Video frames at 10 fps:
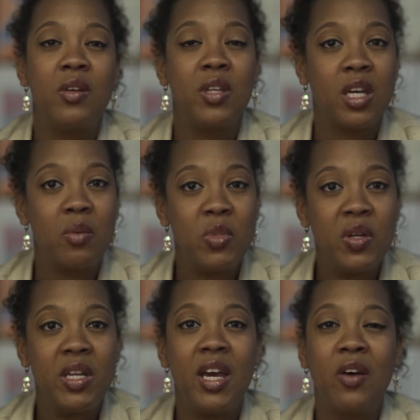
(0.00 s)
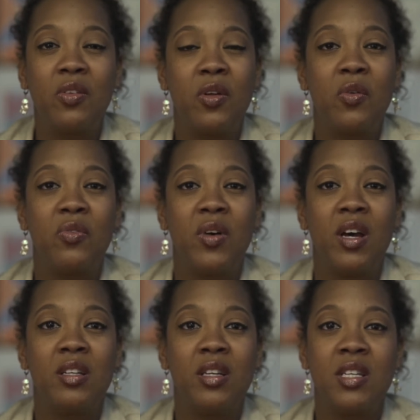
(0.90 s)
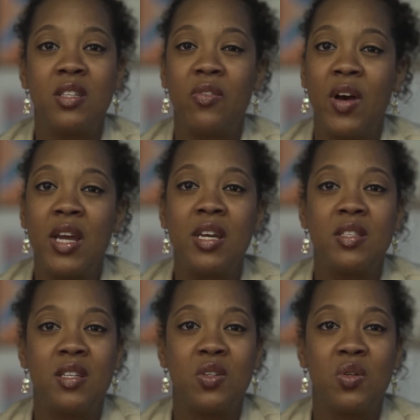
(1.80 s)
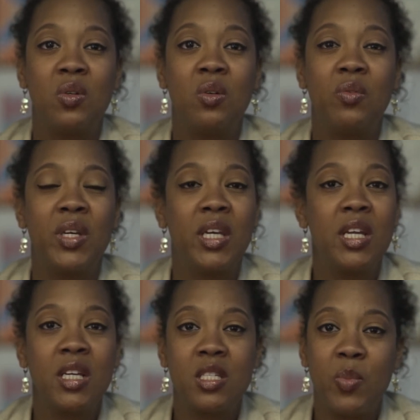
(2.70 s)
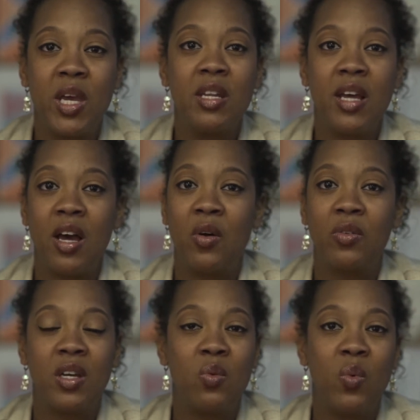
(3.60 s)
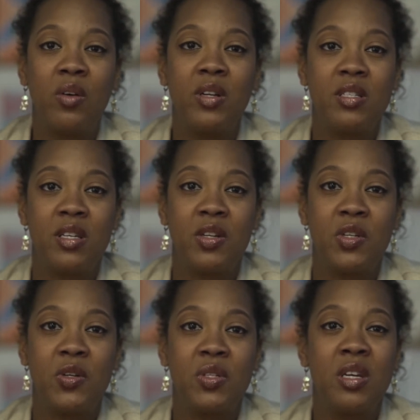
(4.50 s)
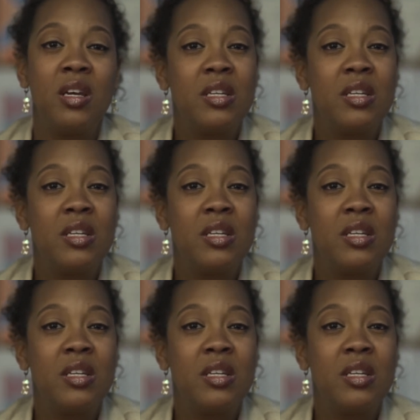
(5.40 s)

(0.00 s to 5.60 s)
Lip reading: The Community Health Loan Fund is a financing tool that can expand health and wellness centers